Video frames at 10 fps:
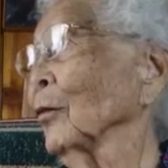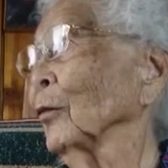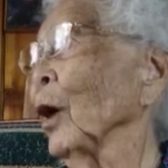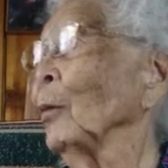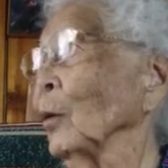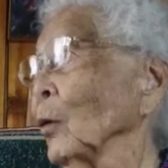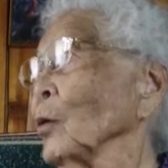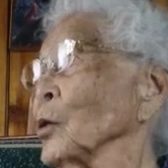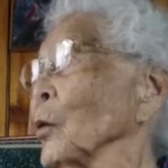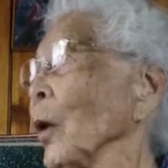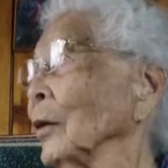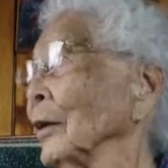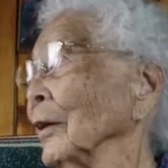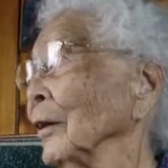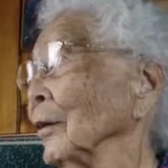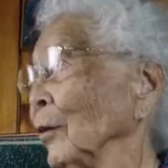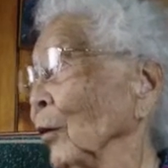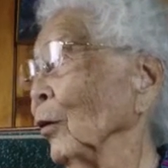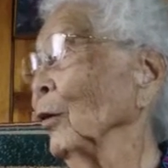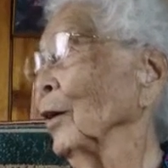Grandma would always go out and,
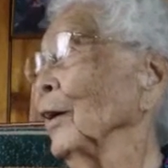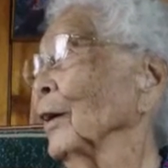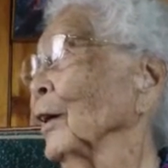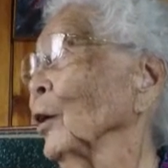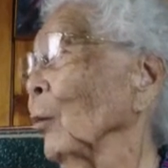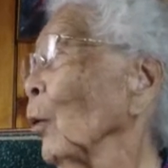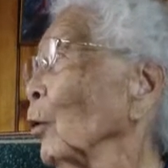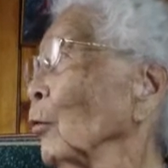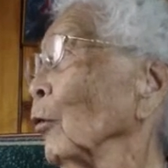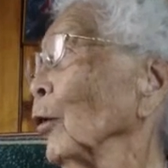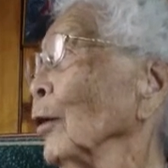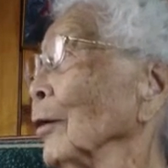get a bowl full.